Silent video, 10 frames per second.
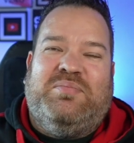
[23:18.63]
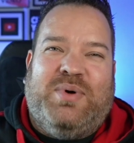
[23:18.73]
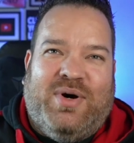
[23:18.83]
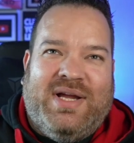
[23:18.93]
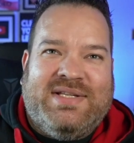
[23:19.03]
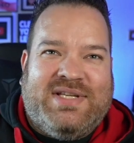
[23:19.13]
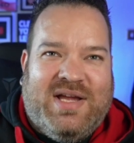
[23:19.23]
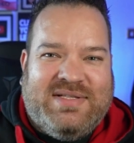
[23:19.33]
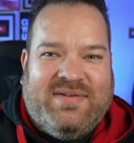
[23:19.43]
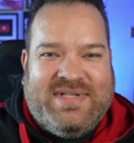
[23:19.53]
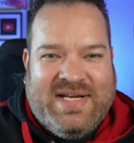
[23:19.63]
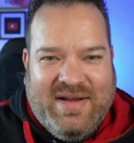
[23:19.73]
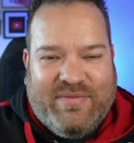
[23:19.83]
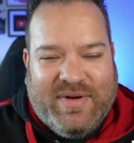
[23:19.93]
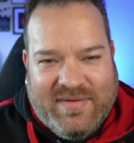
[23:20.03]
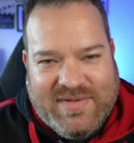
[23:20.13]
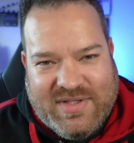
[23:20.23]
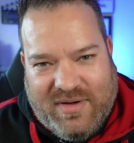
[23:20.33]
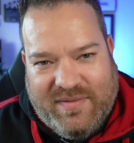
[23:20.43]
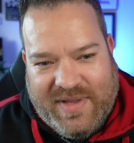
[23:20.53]
But in terms of delivery of
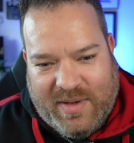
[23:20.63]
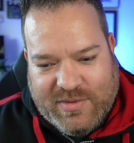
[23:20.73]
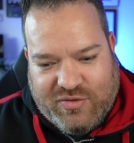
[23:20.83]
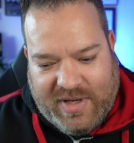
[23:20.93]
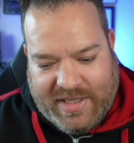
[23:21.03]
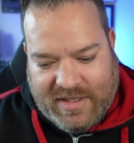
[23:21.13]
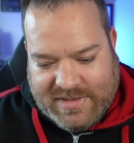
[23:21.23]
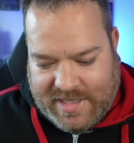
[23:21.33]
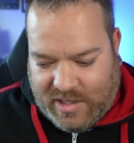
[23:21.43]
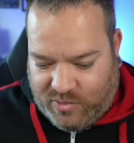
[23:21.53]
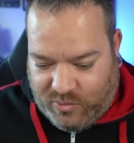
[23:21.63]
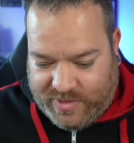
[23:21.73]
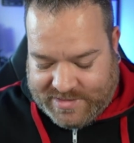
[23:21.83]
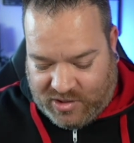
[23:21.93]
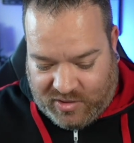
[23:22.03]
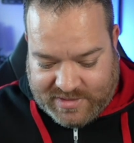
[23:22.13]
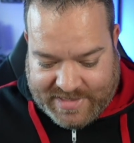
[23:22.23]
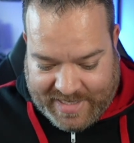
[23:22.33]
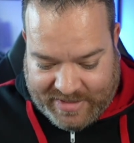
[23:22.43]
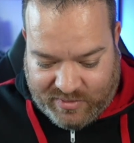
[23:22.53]
stuff, that was great, because I had all this
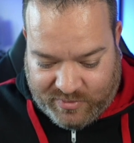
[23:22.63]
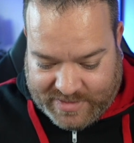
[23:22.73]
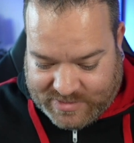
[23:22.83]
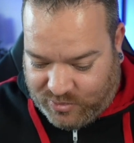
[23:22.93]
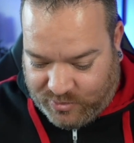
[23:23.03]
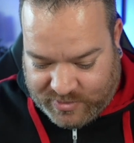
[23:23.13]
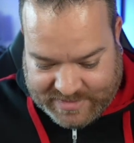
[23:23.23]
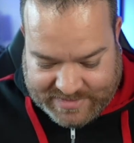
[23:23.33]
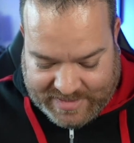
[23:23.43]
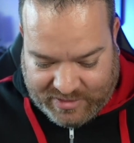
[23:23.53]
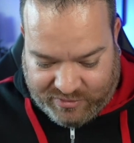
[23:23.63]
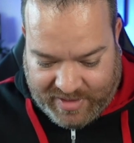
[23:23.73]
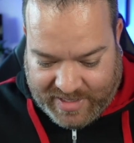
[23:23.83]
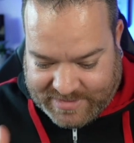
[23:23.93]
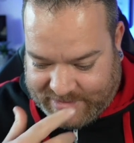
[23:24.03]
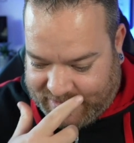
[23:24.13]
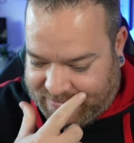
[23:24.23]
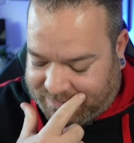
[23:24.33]
content, all these courses that I'd created.